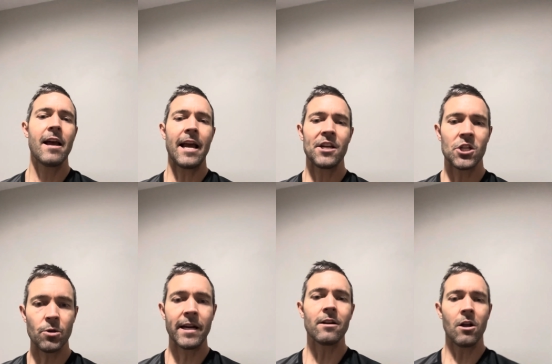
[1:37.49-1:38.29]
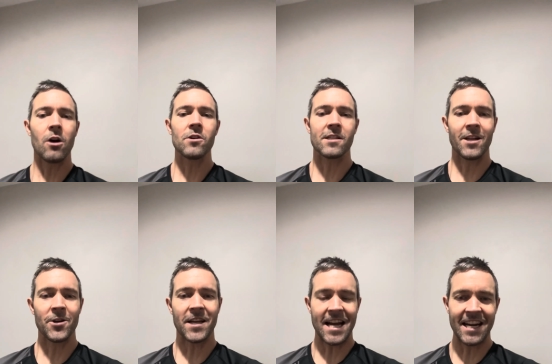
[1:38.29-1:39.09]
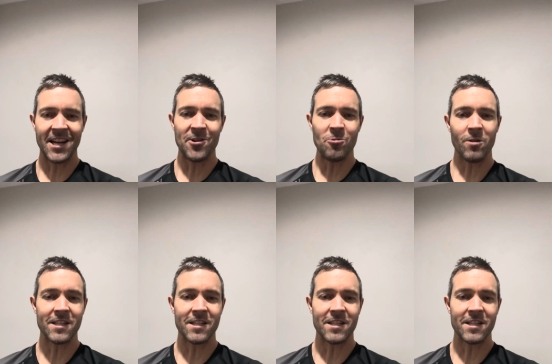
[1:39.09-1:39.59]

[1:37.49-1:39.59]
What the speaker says: and doing long, slow cardio all the